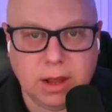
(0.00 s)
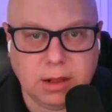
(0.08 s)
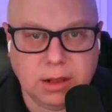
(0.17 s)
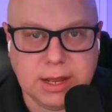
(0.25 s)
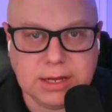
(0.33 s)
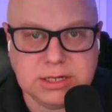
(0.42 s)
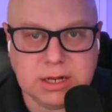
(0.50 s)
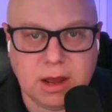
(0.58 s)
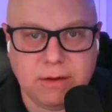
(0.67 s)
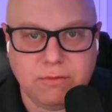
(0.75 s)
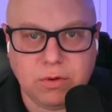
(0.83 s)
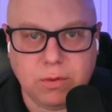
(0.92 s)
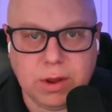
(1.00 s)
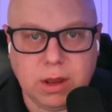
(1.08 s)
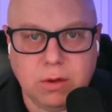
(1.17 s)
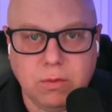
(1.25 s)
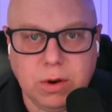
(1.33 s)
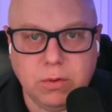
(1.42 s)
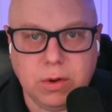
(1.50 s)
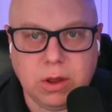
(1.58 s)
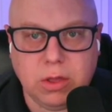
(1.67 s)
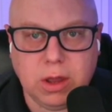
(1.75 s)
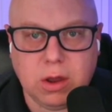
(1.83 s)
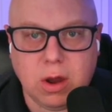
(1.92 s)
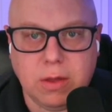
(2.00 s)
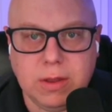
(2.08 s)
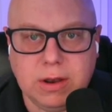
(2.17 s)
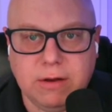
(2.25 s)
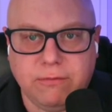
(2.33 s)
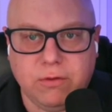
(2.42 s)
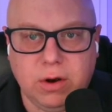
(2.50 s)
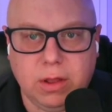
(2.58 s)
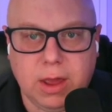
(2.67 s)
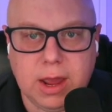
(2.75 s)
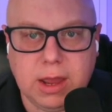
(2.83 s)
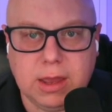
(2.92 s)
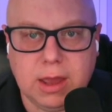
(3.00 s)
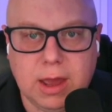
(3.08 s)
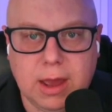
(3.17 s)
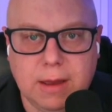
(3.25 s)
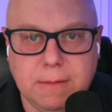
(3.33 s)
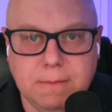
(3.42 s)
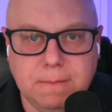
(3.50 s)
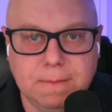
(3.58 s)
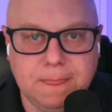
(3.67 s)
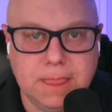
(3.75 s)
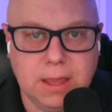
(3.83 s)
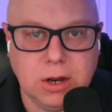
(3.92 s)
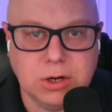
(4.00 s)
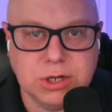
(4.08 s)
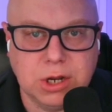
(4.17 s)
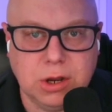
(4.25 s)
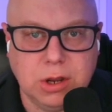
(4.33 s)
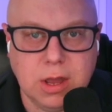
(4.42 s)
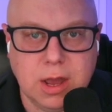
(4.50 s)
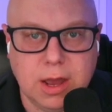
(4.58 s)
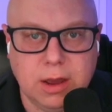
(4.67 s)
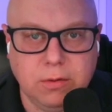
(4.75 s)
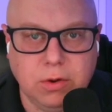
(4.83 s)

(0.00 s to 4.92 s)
list of when we click on the different, like, here's we'll